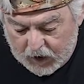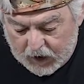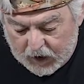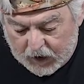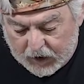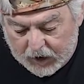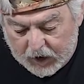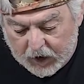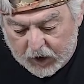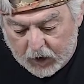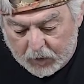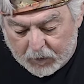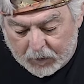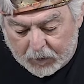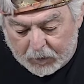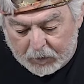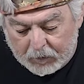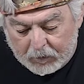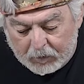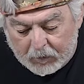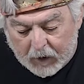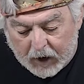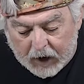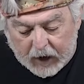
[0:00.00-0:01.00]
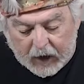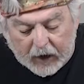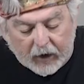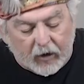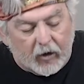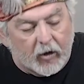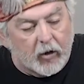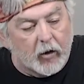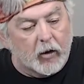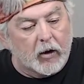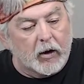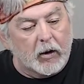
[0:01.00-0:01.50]
and then you might have to
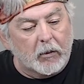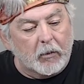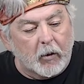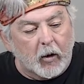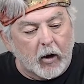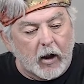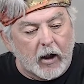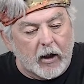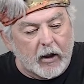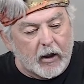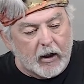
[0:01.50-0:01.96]
do a little more.